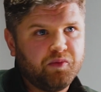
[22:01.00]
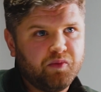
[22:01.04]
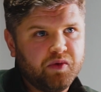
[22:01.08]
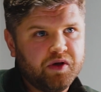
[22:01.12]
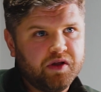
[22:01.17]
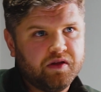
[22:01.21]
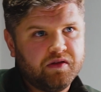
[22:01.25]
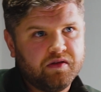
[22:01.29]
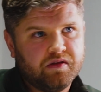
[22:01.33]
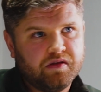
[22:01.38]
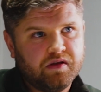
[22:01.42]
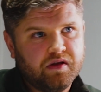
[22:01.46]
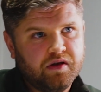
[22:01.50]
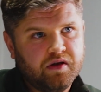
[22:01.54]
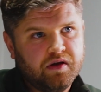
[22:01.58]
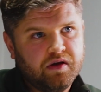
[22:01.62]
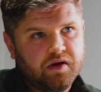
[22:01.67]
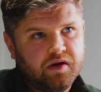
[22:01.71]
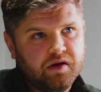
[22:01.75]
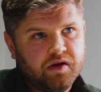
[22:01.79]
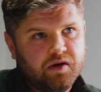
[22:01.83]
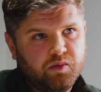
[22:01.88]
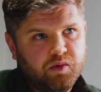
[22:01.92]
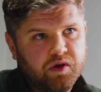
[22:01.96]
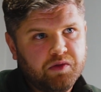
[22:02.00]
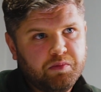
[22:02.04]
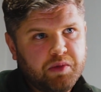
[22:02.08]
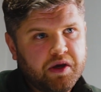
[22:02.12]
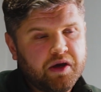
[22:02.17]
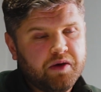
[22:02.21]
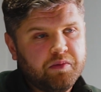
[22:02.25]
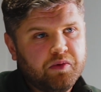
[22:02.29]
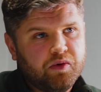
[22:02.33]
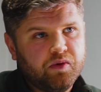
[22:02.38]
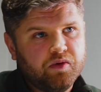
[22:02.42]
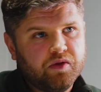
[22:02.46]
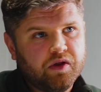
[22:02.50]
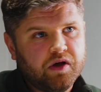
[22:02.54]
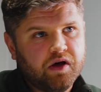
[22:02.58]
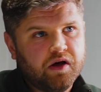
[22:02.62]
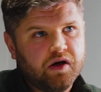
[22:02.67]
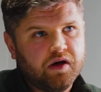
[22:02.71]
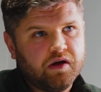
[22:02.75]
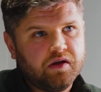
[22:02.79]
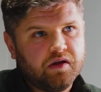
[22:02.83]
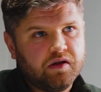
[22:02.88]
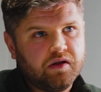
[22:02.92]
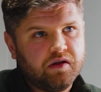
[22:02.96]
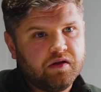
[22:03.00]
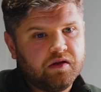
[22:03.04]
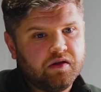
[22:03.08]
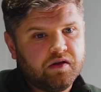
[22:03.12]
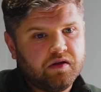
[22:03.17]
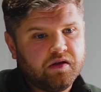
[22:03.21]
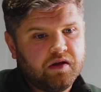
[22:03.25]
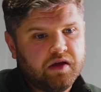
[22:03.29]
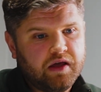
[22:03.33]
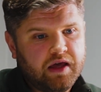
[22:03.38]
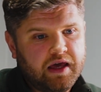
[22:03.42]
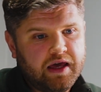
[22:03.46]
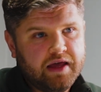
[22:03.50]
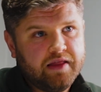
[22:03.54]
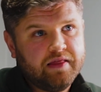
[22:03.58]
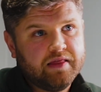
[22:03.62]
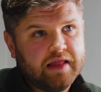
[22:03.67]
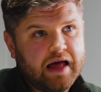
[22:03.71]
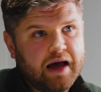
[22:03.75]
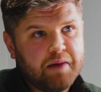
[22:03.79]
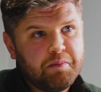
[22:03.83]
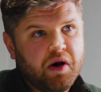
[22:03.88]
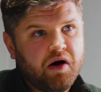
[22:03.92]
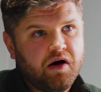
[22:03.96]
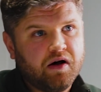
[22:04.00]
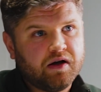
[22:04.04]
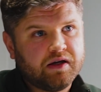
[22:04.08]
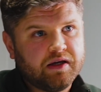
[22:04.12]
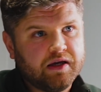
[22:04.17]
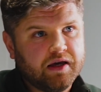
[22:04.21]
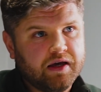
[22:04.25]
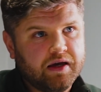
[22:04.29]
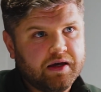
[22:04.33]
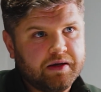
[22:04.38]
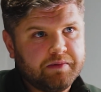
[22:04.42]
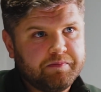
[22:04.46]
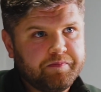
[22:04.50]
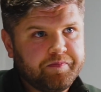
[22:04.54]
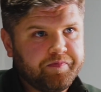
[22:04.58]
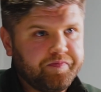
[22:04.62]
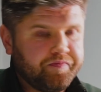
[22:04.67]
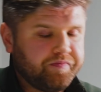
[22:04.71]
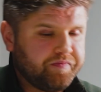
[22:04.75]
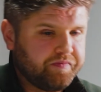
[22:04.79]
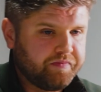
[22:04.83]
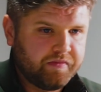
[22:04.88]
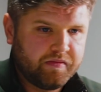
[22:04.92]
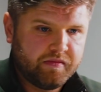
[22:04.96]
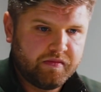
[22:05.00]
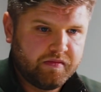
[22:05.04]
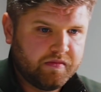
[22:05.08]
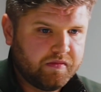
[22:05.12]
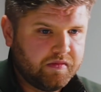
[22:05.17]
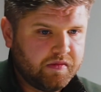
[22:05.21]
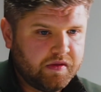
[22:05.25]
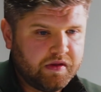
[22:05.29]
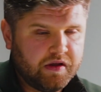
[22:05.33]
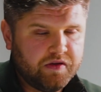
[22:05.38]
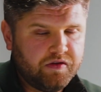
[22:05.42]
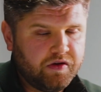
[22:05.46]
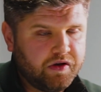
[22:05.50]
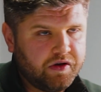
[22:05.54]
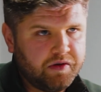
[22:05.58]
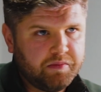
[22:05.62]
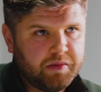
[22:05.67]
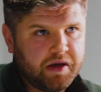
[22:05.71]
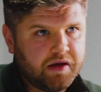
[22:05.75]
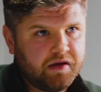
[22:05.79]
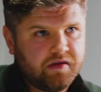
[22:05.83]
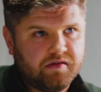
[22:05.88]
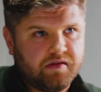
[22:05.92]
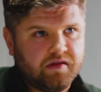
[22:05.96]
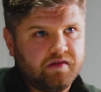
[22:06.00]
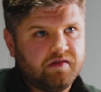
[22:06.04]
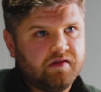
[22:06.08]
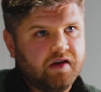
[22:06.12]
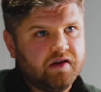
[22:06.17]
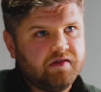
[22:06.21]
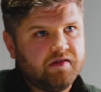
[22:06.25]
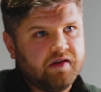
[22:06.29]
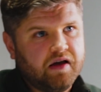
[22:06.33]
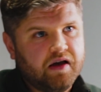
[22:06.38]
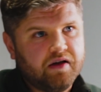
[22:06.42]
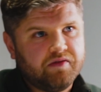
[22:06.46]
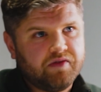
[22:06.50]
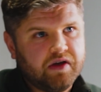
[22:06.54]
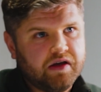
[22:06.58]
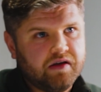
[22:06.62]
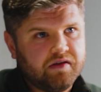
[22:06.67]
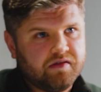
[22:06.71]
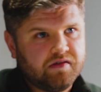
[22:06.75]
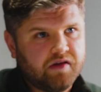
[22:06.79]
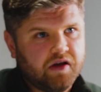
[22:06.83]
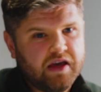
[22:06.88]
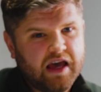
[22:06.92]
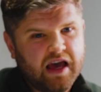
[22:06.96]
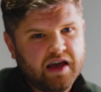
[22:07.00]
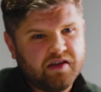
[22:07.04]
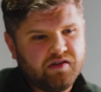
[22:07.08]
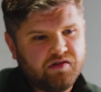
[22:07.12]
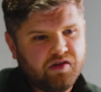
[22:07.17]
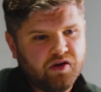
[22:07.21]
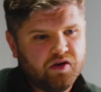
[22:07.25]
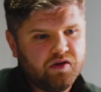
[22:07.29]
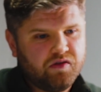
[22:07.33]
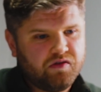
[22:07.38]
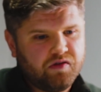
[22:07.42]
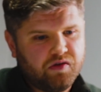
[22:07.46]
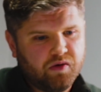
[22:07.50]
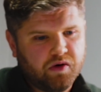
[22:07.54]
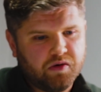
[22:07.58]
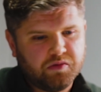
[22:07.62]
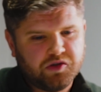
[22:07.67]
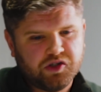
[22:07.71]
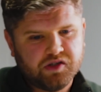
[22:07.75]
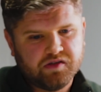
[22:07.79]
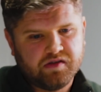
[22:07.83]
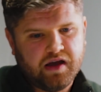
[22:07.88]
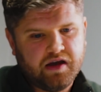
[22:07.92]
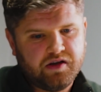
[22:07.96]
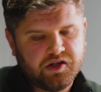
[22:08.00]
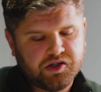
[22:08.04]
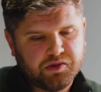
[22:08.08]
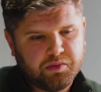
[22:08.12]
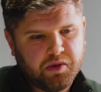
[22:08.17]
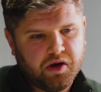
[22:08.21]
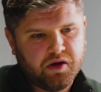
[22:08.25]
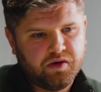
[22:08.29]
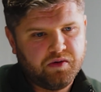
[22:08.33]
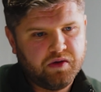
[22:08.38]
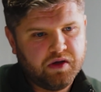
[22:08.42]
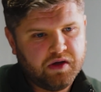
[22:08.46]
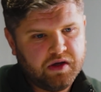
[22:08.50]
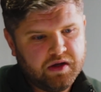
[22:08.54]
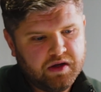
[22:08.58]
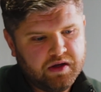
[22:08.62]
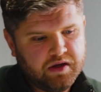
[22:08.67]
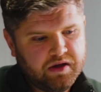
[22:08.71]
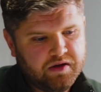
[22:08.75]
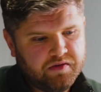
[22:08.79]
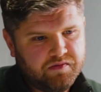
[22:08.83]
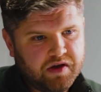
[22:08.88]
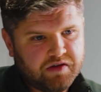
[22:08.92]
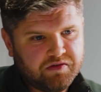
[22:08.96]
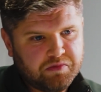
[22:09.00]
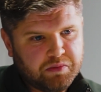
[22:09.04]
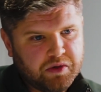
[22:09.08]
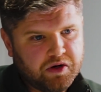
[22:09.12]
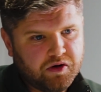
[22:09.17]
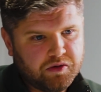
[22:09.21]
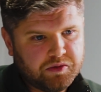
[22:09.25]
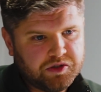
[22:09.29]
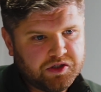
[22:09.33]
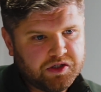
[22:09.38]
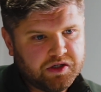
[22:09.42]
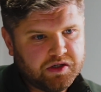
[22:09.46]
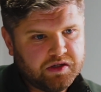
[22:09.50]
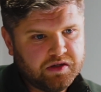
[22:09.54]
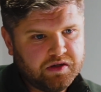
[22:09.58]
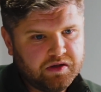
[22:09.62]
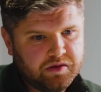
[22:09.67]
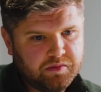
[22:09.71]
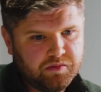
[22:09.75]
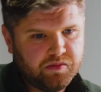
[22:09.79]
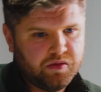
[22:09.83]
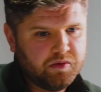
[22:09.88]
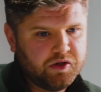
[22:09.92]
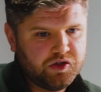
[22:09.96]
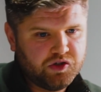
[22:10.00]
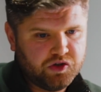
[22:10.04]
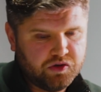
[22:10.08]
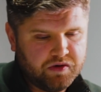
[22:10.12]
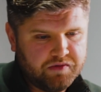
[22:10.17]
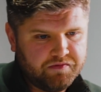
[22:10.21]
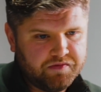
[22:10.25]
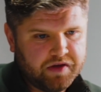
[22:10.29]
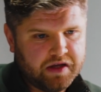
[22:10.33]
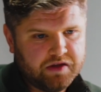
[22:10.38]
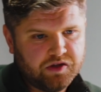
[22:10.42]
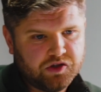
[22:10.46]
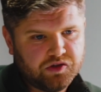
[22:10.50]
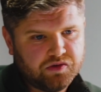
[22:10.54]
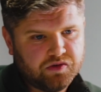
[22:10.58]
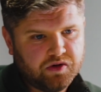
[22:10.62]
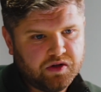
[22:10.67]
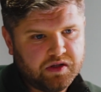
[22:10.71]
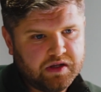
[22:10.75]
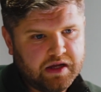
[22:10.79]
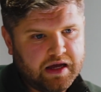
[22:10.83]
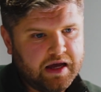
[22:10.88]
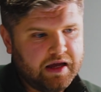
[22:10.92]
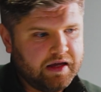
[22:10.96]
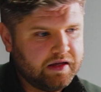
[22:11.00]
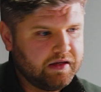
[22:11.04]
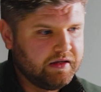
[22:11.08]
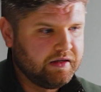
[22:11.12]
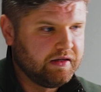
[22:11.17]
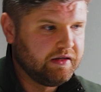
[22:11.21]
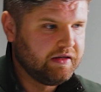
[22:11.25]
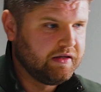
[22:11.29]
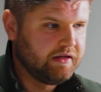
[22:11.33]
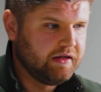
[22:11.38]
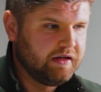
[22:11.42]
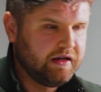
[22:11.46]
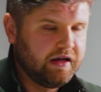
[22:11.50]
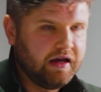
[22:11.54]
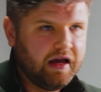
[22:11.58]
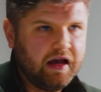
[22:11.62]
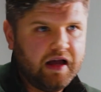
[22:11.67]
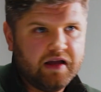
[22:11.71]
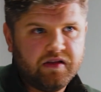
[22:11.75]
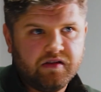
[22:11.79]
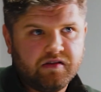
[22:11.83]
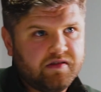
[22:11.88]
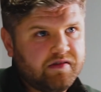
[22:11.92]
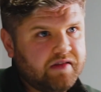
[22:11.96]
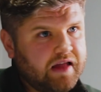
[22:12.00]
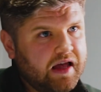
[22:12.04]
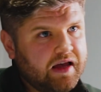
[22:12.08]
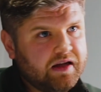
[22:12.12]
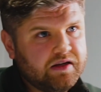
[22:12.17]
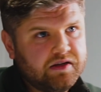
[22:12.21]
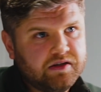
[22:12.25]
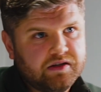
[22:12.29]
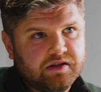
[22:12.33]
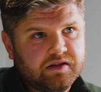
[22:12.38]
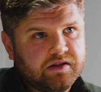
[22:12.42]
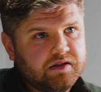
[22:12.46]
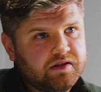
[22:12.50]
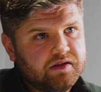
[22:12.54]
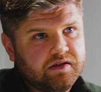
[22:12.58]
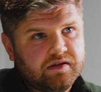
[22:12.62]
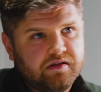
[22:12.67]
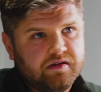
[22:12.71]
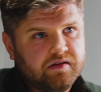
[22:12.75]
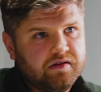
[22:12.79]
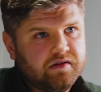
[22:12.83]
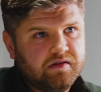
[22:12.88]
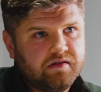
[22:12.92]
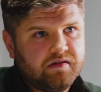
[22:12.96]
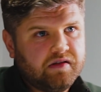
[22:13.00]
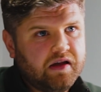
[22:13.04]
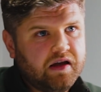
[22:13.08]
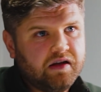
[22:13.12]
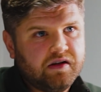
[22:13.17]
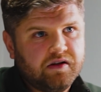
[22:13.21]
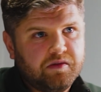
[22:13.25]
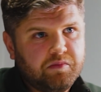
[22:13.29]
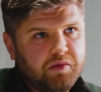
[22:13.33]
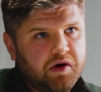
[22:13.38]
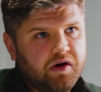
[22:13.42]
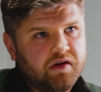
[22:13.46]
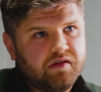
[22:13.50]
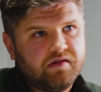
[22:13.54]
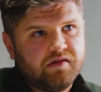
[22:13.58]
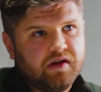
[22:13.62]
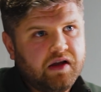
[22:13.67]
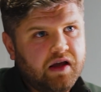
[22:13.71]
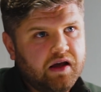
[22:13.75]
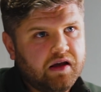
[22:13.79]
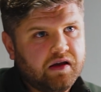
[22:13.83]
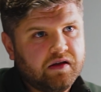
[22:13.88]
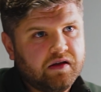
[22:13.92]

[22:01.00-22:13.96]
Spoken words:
with people that are in that market, then you can make a success out of it. So two options: HMO investment option, probably joint venture on that, and the standard buy to let.